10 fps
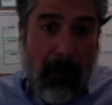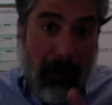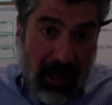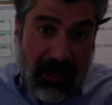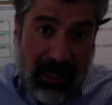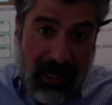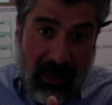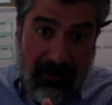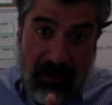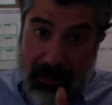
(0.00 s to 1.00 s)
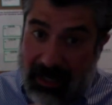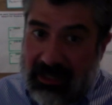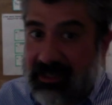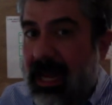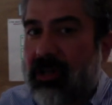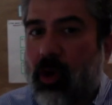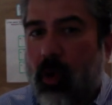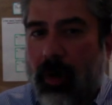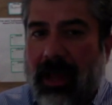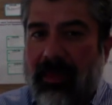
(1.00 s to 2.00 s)
But if the pain does not go
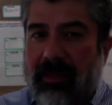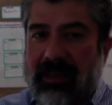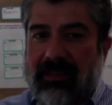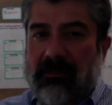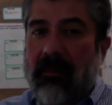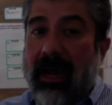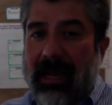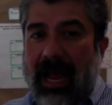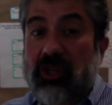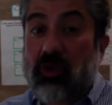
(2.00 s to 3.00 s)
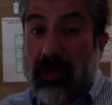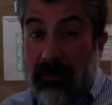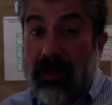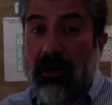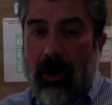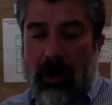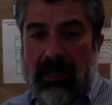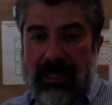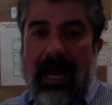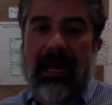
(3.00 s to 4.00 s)
away, this might actually be a heart
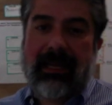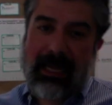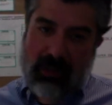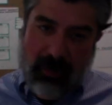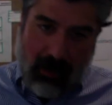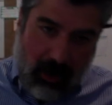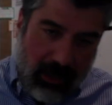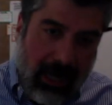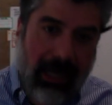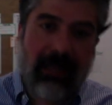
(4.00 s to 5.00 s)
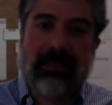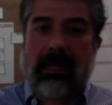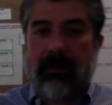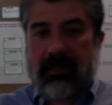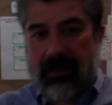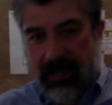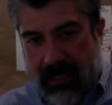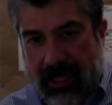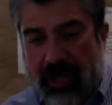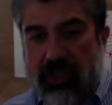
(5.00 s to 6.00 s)
attack, and that's where the cardiac enzymes and
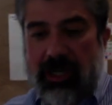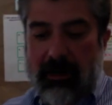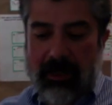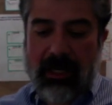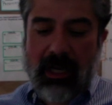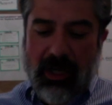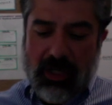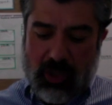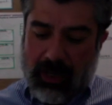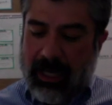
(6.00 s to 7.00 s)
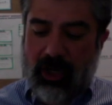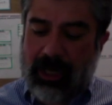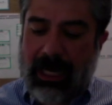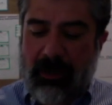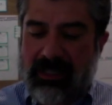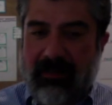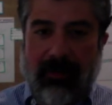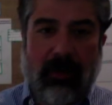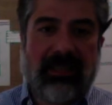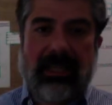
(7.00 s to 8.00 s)
the EKG come in. So again, look at how it's the
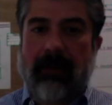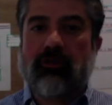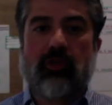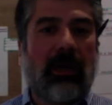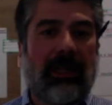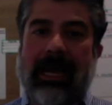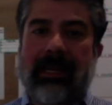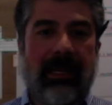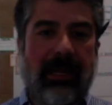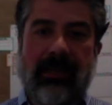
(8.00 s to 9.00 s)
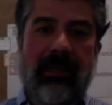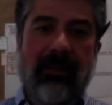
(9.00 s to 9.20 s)
very same drug, lidocaine.